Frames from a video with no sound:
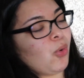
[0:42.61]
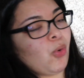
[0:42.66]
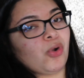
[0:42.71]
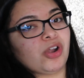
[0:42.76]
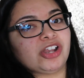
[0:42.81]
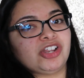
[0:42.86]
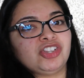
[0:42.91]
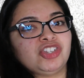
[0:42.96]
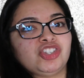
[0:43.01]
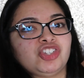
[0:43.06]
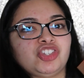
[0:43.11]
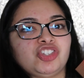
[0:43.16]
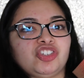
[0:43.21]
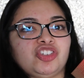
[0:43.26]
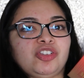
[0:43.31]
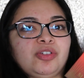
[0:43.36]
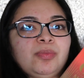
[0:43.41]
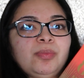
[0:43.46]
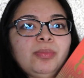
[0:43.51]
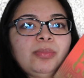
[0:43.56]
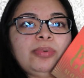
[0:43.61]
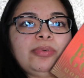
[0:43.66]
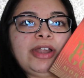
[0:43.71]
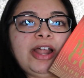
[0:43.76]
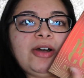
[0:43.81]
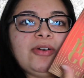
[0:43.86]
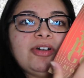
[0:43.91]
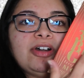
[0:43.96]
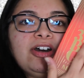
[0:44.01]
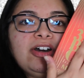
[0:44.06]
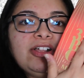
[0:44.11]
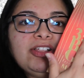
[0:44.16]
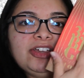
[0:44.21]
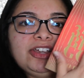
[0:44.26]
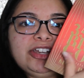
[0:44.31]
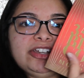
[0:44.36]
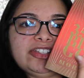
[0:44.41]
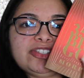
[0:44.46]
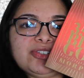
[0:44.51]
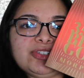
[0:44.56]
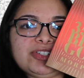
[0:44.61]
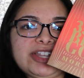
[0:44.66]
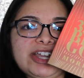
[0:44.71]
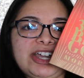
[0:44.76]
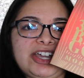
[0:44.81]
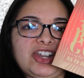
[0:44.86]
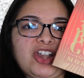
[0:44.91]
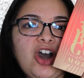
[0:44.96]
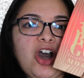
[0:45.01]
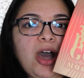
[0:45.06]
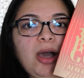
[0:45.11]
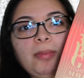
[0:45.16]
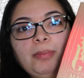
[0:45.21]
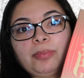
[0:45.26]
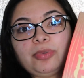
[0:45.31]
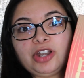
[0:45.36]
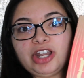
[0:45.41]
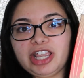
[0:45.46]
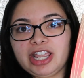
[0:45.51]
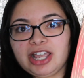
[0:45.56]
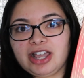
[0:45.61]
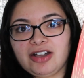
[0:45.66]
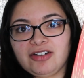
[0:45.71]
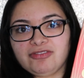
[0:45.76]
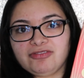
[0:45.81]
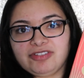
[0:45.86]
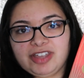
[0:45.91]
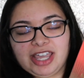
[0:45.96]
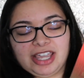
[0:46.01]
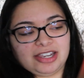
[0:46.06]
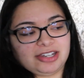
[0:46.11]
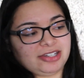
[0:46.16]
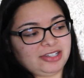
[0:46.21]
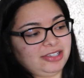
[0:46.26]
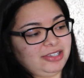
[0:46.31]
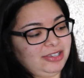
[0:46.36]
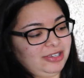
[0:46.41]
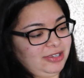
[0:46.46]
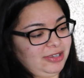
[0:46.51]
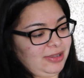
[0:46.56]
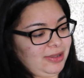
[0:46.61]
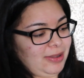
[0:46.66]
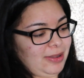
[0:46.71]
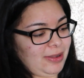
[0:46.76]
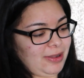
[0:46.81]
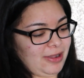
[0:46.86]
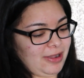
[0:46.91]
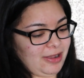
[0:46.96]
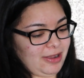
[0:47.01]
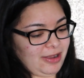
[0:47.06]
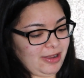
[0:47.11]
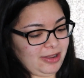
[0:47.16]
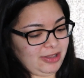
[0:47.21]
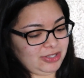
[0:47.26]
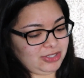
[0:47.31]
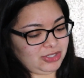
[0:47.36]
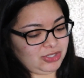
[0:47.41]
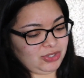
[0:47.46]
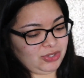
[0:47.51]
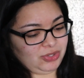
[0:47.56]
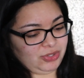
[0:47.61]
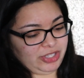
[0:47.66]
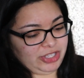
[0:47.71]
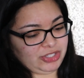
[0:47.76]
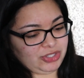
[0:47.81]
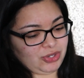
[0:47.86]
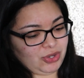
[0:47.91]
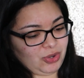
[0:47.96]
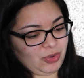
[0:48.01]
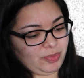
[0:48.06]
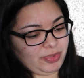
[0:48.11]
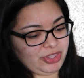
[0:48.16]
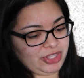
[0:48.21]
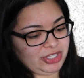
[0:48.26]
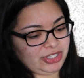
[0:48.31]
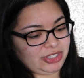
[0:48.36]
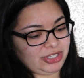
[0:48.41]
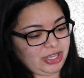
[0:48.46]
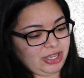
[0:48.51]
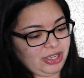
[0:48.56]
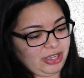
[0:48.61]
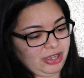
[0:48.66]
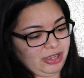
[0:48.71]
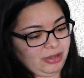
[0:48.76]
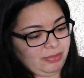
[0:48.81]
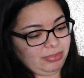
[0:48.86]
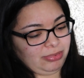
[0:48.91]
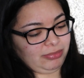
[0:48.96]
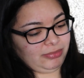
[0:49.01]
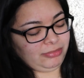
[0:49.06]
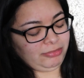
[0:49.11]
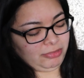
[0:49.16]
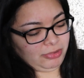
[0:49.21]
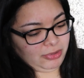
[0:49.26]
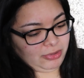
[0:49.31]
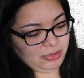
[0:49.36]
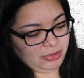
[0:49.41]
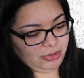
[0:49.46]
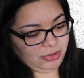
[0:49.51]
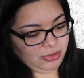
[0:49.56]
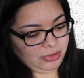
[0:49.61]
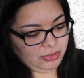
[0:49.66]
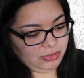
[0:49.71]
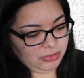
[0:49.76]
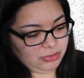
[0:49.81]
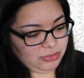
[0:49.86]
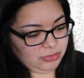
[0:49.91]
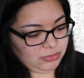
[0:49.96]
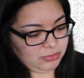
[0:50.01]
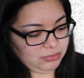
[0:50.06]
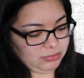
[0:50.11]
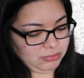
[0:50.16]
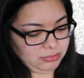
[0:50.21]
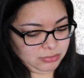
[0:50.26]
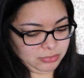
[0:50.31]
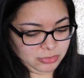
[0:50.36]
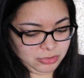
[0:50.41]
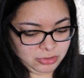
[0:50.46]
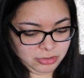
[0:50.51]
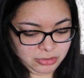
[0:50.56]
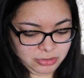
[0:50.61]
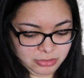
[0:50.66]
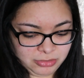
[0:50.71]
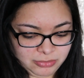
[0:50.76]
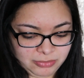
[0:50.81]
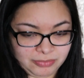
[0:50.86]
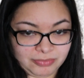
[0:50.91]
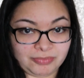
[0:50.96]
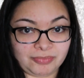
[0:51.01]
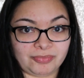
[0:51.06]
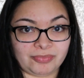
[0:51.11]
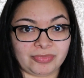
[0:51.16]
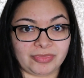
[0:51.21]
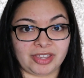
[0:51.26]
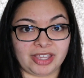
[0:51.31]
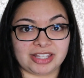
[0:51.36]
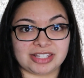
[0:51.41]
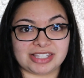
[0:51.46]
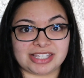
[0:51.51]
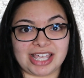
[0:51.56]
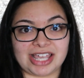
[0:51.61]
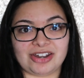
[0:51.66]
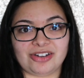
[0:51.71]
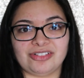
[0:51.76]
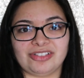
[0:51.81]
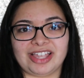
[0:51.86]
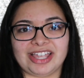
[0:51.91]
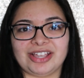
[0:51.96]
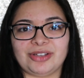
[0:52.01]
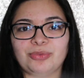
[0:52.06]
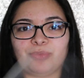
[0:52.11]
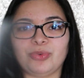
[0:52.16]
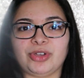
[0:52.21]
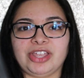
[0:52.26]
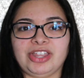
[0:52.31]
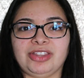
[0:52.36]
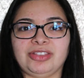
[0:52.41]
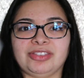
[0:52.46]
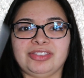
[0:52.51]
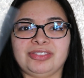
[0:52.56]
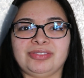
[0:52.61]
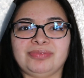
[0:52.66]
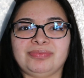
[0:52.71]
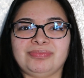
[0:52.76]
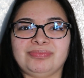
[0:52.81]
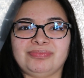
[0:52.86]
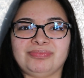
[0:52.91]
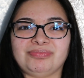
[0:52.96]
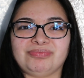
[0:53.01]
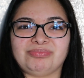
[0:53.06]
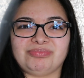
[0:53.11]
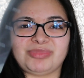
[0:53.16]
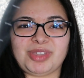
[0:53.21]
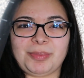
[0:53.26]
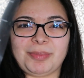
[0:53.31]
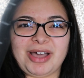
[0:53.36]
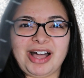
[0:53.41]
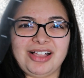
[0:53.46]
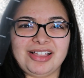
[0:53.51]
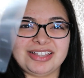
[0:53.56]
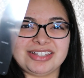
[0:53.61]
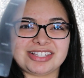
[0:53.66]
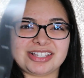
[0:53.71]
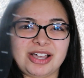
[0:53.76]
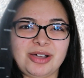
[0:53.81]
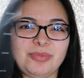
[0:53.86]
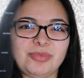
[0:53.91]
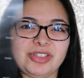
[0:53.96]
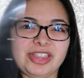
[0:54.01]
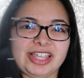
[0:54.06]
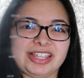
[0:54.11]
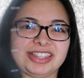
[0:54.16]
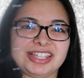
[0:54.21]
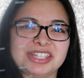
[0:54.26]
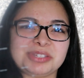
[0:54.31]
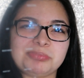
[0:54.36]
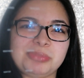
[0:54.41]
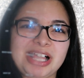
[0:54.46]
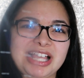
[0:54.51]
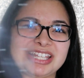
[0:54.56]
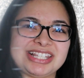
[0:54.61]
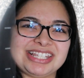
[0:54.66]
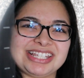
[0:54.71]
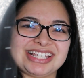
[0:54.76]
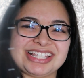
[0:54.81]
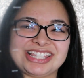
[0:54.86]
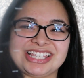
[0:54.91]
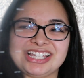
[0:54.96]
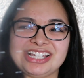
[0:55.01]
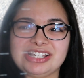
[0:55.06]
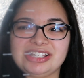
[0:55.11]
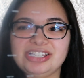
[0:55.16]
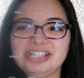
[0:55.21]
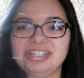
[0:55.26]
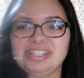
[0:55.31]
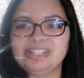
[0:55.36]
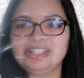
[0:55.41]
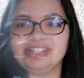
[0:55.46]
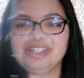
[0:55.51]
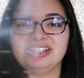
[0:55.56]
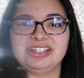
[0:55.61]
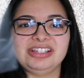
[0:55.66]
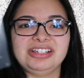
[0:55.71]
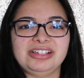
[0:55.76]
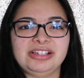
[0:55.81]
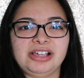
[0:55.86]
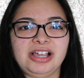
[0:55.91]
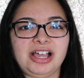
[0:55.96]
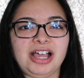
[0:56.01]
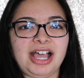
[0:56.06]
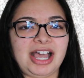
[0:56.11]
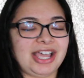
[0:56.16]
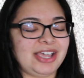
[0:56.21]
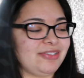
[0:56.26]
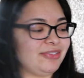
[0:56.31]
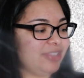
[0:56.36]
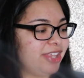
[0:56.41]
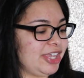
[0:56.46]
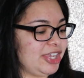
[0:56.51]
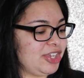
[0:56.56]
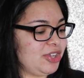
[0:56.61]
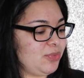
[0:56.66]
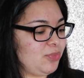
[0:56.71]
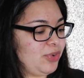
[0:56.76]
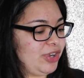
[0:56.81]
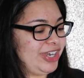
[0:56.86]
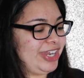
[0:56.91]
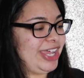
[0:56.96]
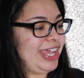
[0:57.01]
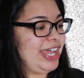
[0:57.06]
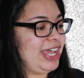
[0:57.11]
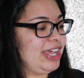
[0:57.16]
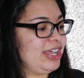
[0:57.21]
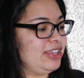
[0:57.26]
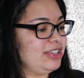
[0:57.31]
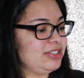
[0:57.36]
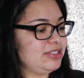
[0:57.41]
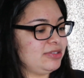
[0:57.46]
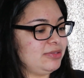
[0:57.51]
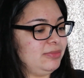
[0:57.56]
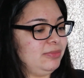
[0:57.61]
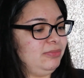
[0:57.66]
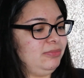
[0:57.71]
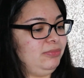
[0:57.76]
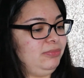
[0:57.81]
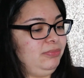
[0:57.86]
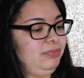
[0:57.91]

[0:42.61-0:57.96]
orange brown color, so it's like an ombre effect. So let's open this up. Ooh. See, I don't like when the palette's kind of like this plastic thing. I like it when it has